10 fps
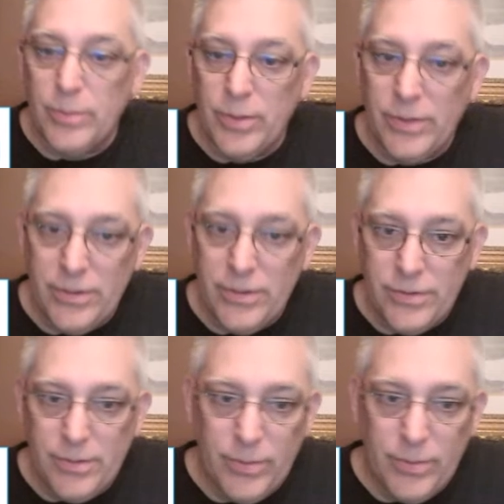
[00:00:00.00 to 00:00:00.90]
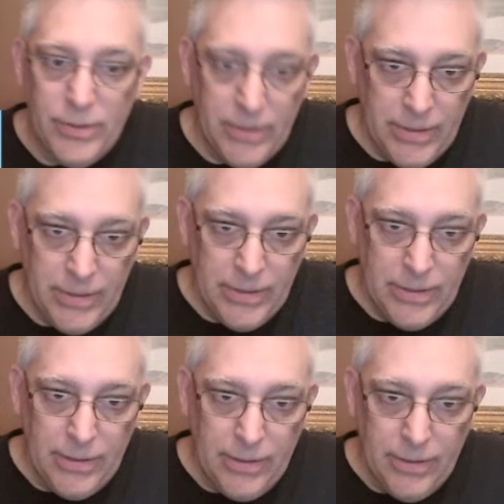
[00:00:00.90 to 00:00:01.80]
that use it, but
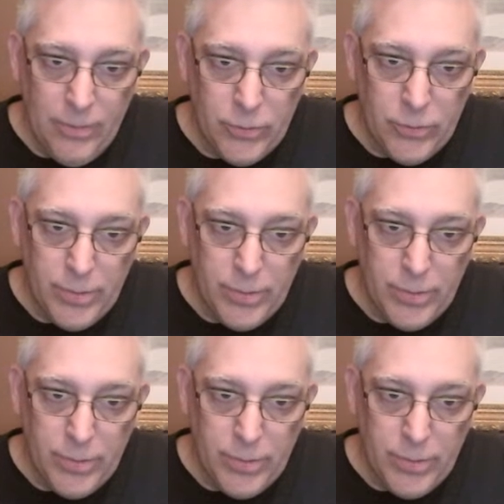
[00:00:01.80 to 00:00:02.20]
most people